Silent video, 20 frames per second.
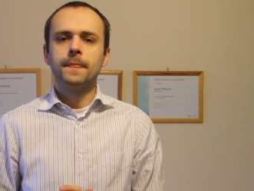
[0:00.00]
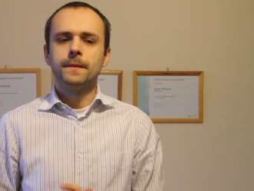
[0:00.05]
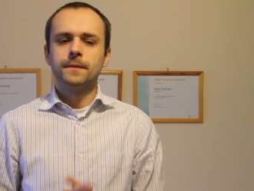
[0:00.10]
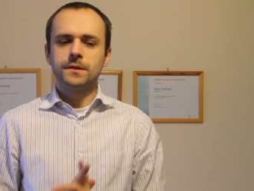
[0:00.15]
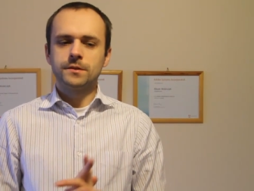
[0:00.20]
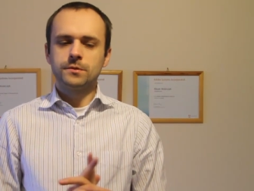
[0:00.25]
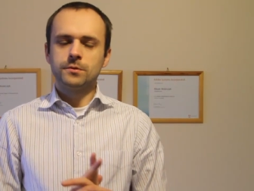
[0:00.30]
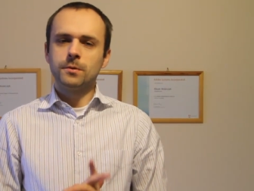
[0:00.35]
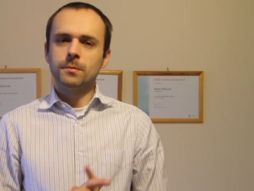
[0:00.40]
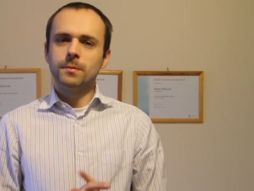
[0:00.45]

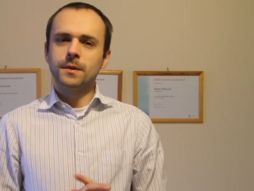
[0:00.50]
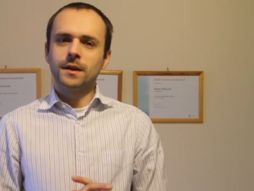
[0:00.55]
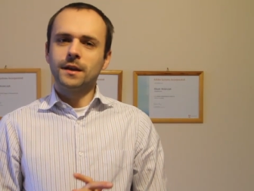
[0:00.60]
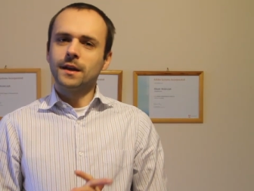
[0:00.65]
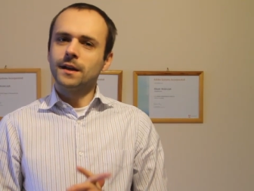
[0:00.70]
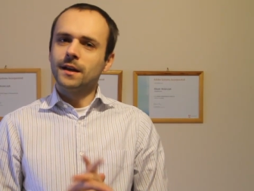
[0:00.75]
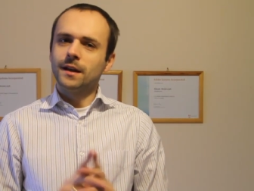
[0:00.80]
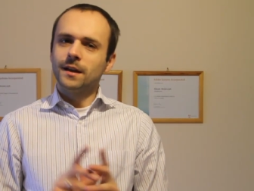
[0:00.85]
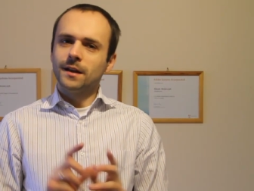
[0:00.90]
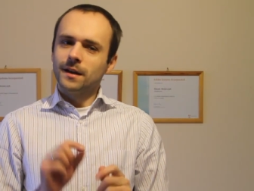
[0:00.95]
This will be
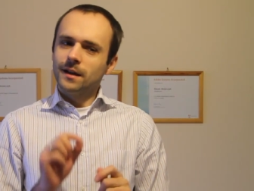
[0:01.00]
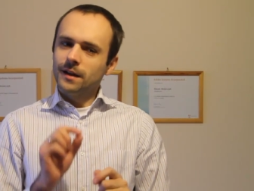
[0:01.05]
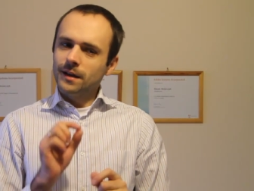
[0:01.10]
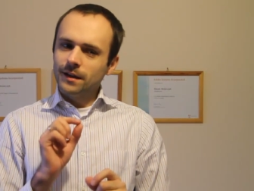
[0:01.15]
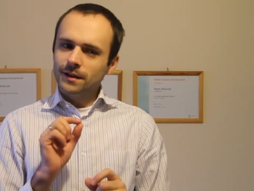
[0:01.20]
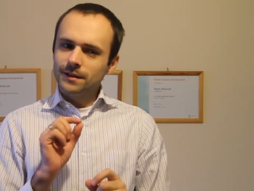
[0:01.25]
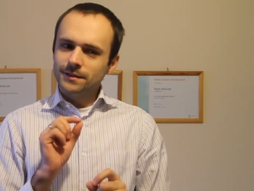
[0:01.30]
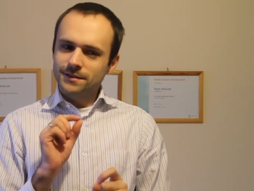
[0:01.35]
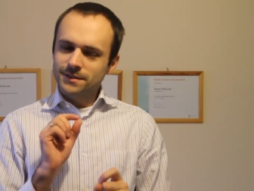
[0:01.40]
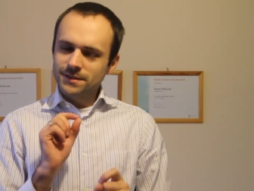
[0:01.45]
a
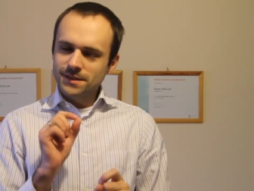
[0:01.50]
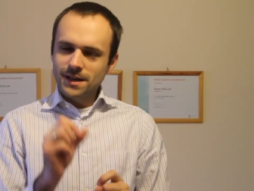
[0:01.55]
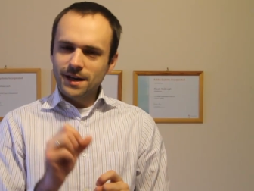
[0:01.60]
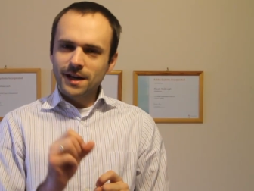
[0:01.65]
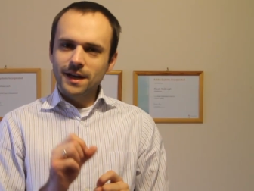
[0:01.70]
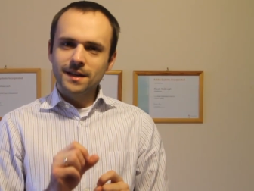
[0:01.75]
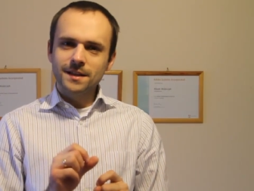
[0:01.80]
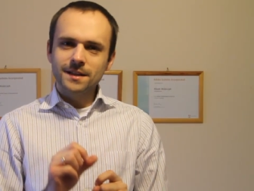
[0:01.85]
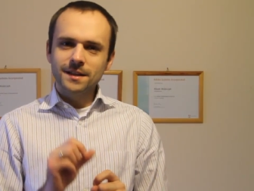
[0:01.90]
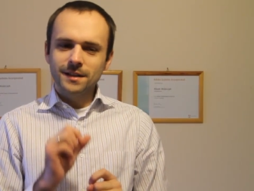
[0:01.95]

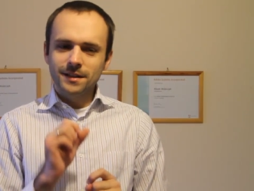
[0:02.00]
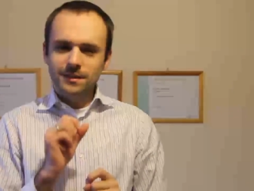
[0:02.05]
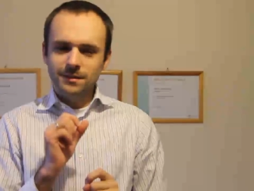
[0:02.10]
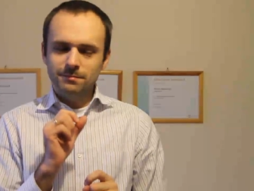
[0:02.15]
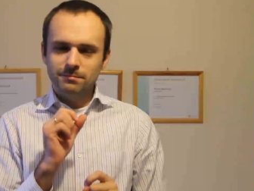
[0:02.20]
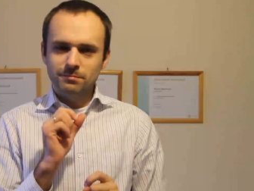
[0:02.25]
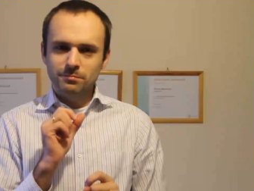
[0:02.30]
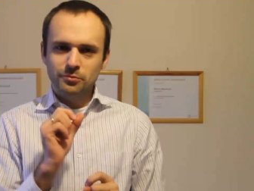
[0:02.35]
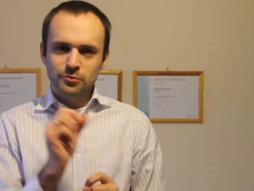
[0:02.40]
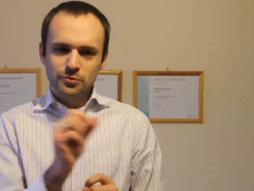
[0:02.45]
tiny
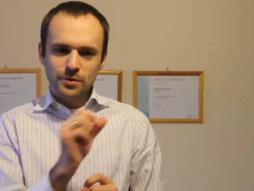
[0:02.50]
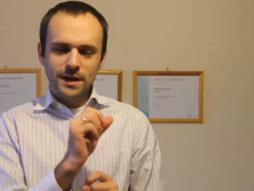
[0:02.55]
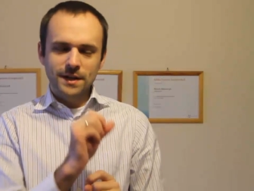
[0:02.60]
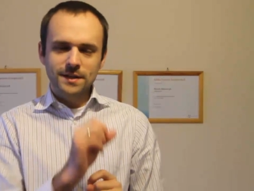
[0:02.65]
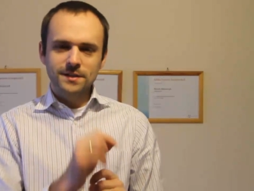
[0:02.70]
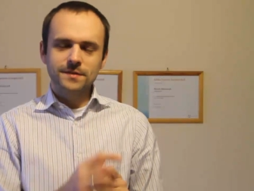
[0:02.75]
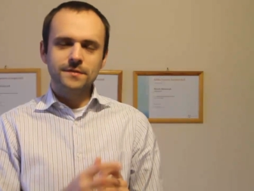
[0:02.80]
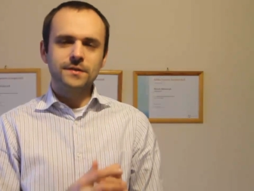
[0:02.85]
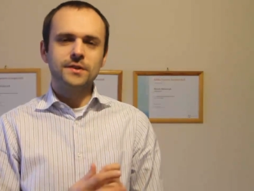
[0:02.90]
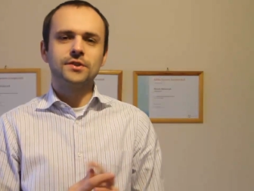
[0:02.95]

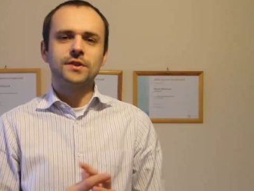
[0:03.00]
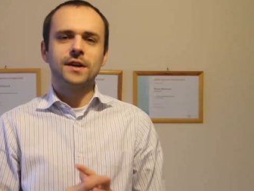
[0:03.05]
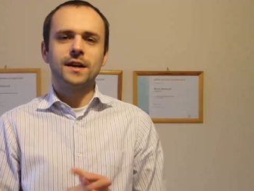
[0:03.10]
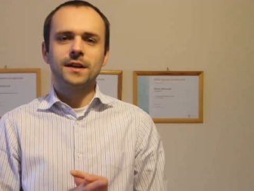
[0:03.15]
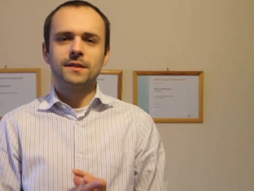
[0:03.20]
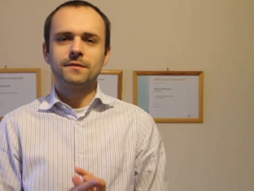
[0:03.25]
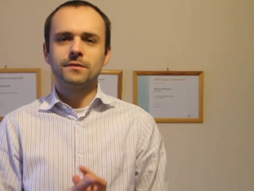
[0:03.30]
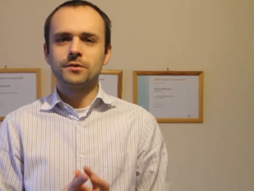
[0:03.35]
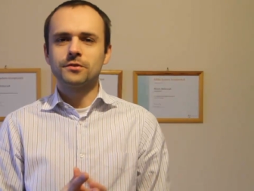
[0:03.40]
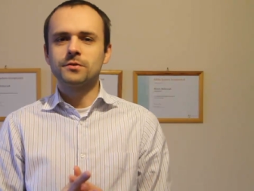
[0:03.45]
great feature
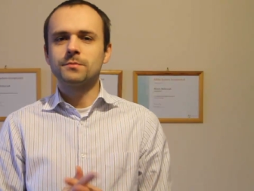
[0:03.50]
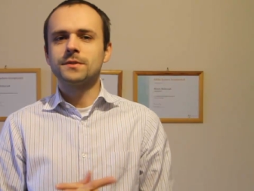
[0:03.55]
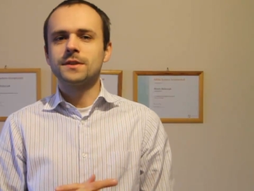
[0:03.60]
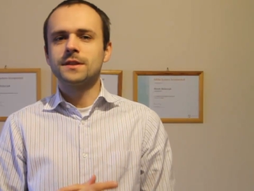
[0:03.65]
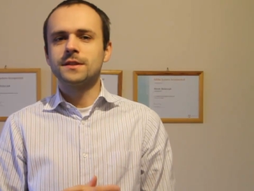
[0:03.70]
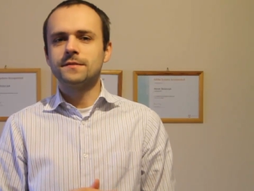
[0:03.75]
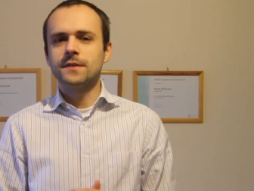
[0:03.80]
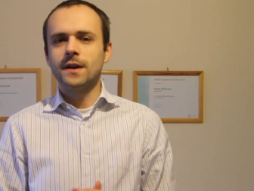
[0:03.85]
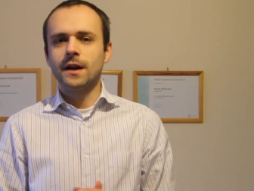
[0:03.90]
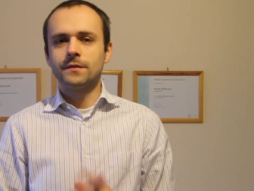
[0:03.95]
in Photoshop
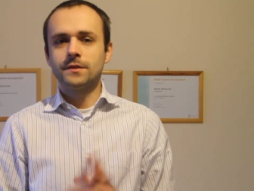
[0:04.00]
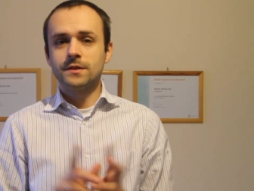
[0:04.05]
CS5.